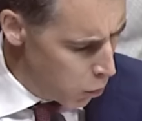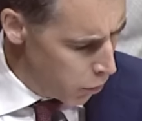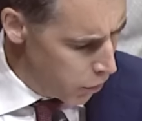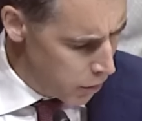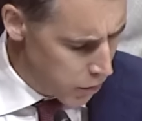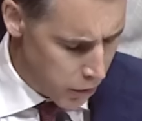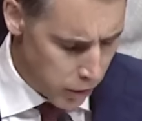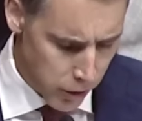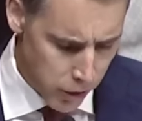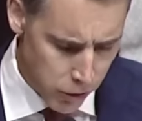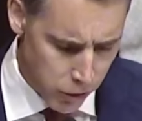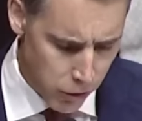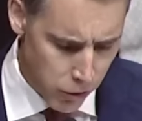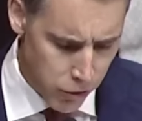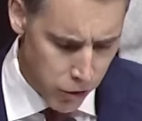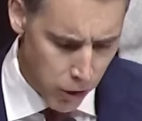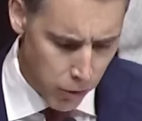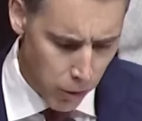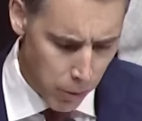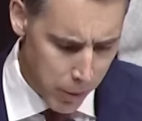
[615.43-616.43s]
were the Solicitor
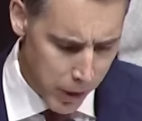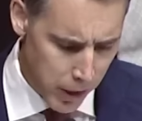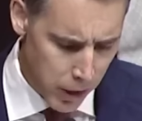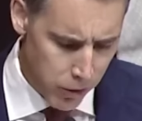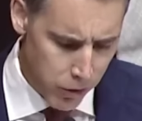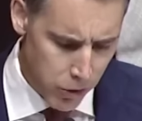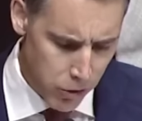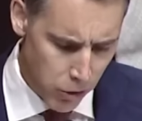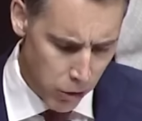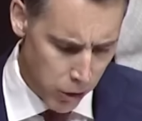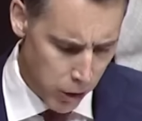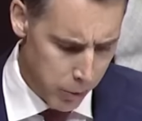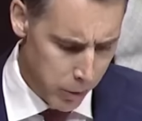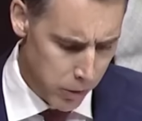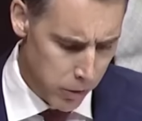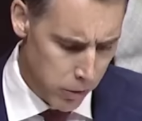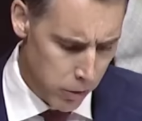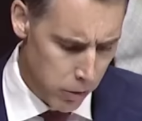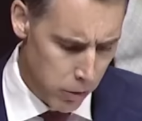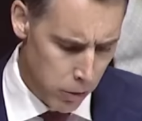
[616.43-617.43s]
General making these
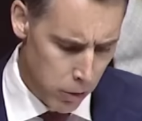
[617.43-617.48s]
arguments.